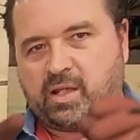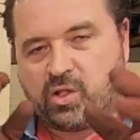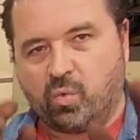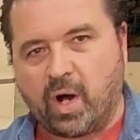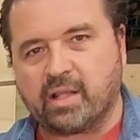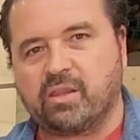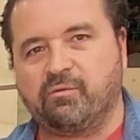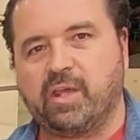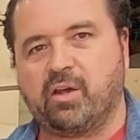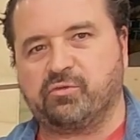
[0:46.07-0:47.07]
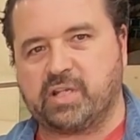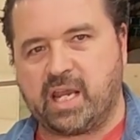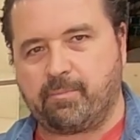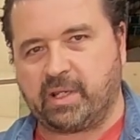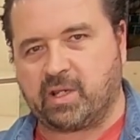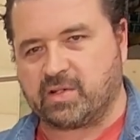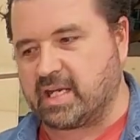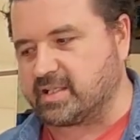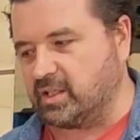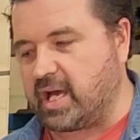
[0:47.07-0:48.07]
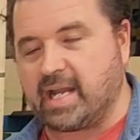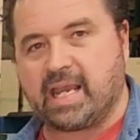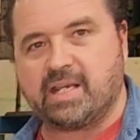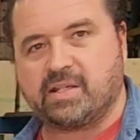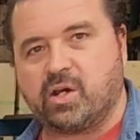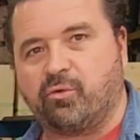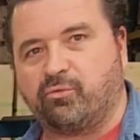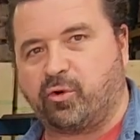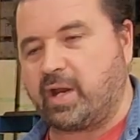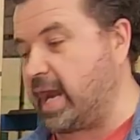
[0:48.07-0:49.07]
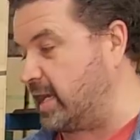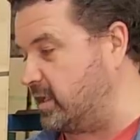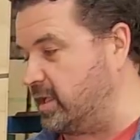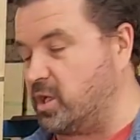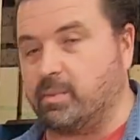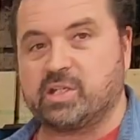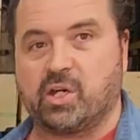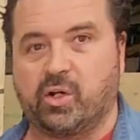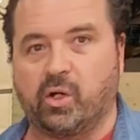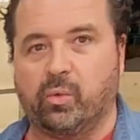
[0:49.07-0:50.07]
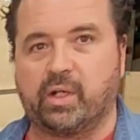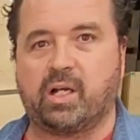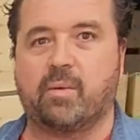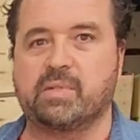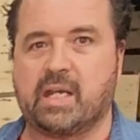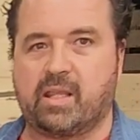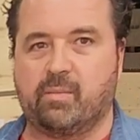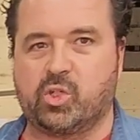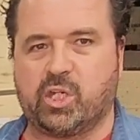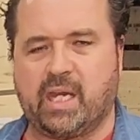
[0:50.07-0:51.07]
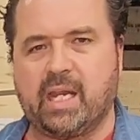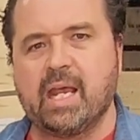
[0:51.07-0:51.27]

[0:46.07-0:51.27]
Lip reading: You want the VFD because that's a lot easier for handling your material when it comes out of the machine,